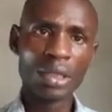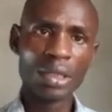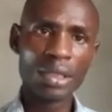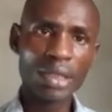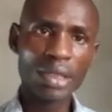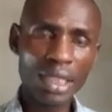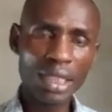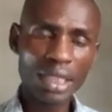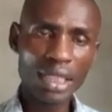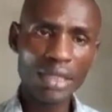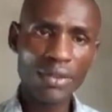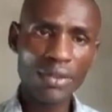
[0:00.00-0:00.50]

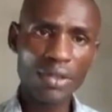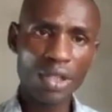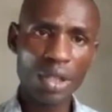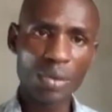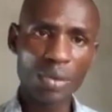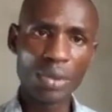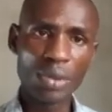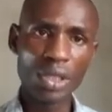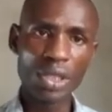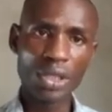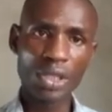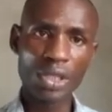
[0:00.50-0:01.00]
Dative
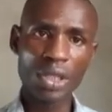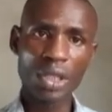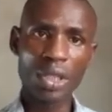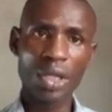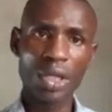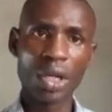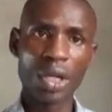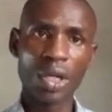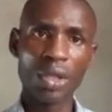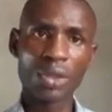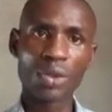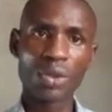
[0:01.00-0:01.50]
combination
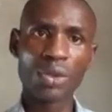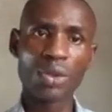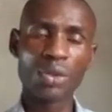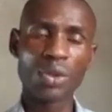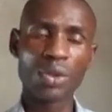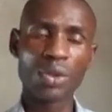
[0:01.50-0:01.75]
can also